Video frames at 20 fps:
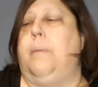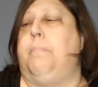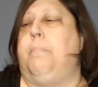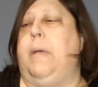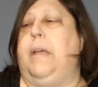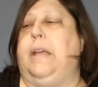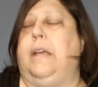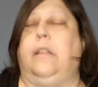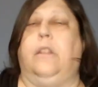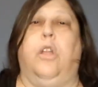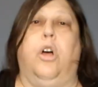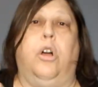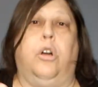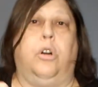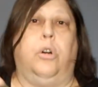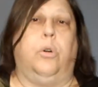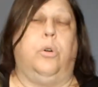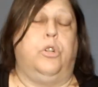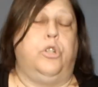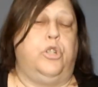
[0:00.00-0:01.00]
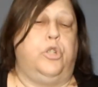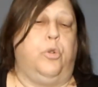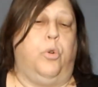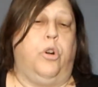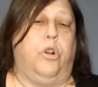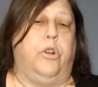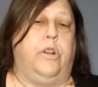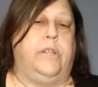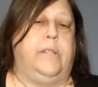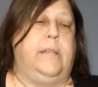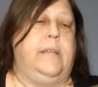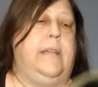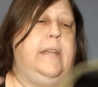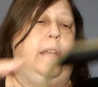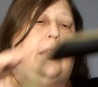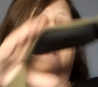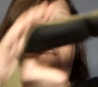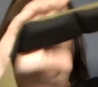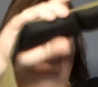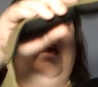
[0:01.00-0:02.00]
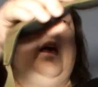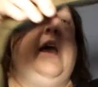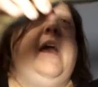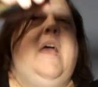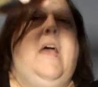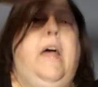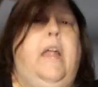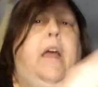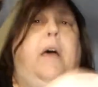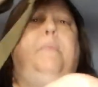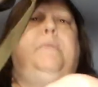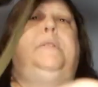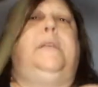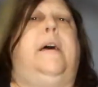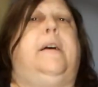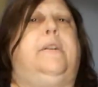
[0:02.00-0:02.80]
make it longer or shorter as needed. And I was